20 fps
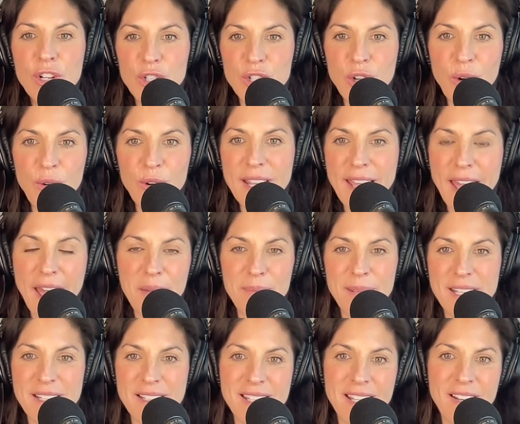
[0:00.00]
don't get
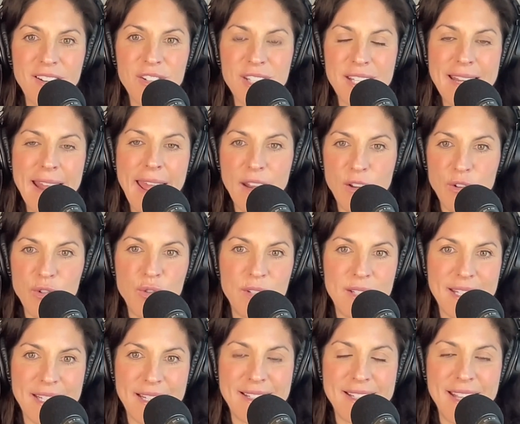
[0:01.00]
because there's an
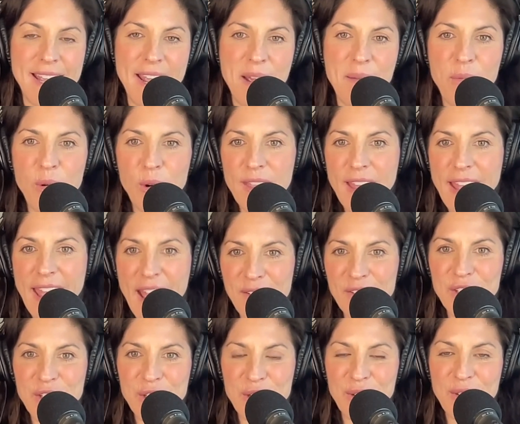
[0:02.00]
entrance exam or they
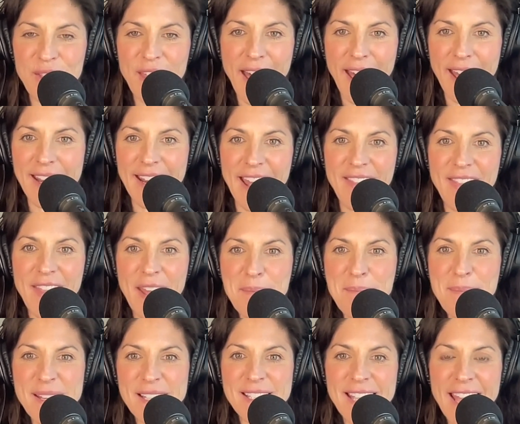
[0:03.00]
have to do that and they
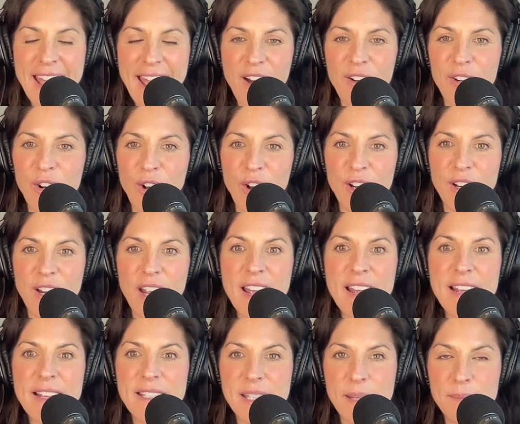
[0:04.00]
miss out on
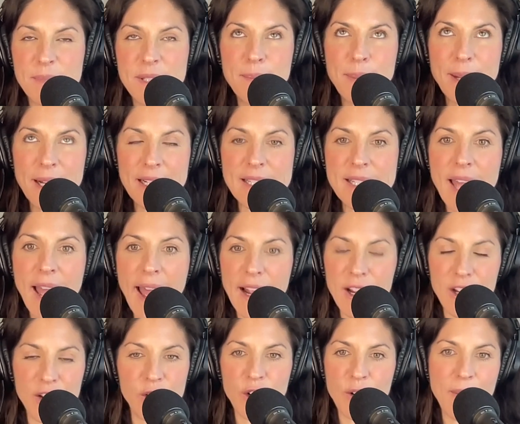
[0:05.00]
some
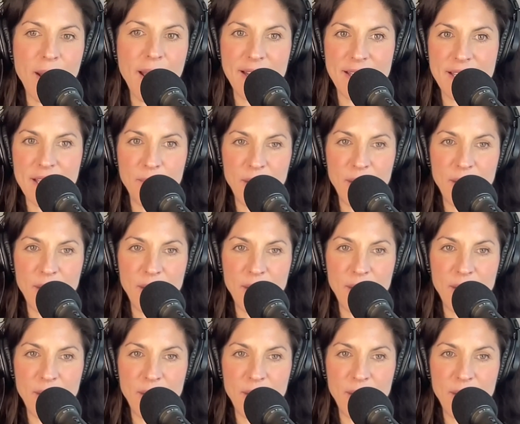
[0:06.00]
spectacular minds.